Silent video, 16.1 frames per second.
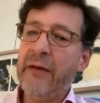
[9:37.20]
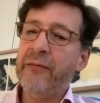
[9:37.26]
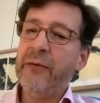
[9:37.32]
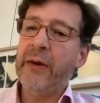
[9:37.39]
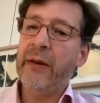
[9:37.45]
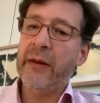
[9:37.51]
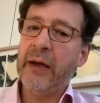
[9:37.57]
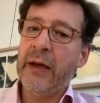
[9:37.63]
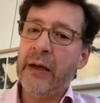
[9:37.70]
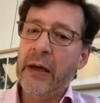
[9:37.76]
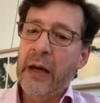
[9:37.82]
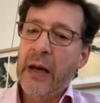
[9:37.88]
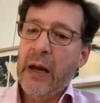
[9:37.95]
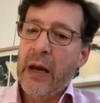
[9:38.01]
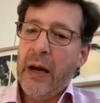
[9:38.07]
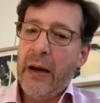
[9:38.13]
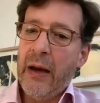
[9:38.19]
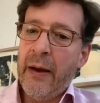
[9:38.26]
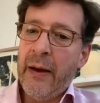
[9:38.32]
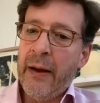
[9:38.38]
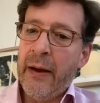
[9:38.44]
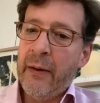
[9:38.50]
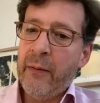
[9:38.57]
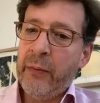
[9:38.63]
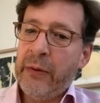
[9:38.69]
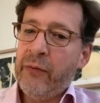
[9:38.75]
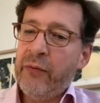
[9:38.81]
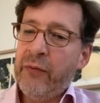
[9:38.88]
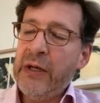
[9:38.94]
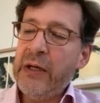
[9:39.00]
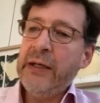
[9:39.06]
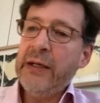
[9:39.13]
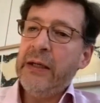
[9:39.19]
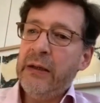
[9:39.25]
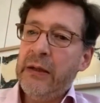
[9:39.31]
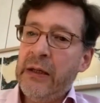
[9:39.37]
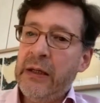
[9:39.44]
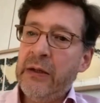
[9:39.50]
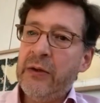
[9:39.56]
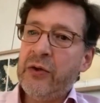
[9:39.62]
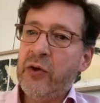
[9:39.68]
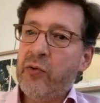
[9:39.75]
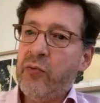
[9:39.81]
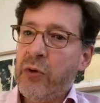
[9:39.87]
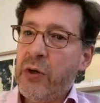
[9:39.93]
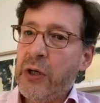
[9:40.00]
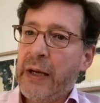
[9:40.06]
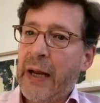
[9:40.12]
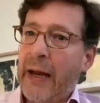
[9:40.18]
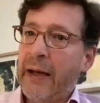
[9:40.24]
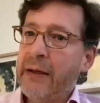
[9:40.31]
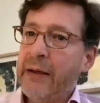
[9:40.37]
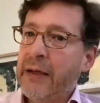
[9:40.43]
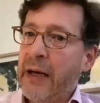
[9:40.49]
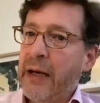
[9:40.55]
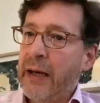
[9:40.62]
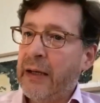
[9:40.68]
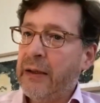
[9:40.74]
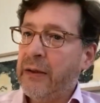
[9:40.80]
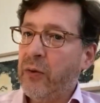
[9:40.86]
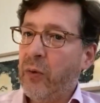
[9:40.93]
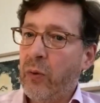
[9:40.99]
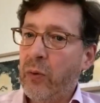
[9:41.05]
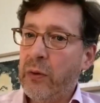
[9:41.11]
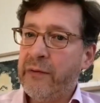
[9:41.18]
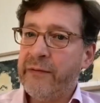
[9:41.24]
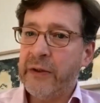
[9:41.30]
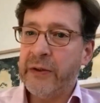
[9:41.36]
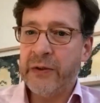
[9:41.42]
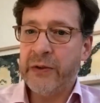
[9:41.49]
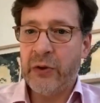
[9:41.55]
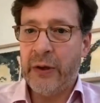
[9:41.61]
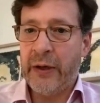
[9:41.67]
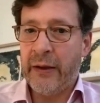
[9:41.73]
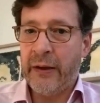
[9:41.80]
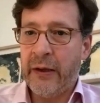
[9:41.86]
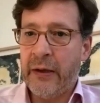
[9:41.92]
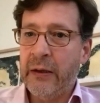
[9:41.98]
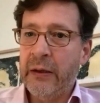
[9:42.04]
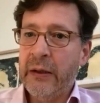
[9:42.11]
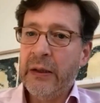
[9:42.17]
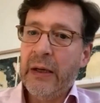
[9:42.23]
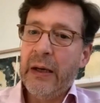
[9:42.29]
everything. We really need to work hand in hand, all of us together,